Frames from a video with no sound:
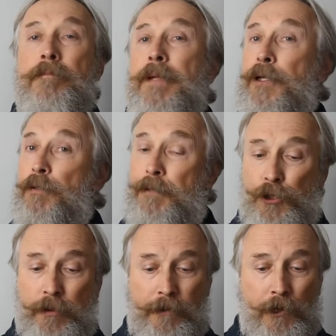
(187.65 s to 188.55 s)
Like you'll be
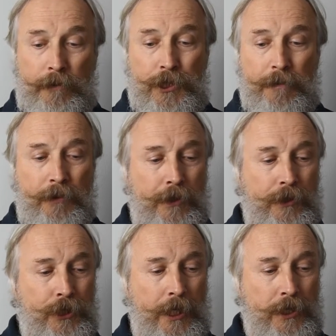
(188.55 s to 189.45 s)
doing when you write your book,
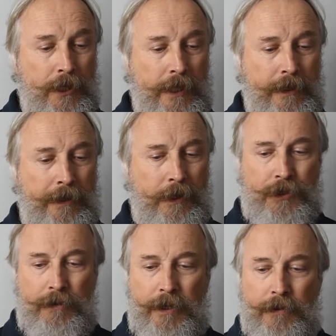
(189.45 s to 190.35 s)
you change a lot of
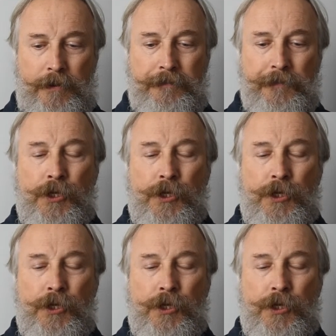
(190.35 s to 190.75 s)
things around.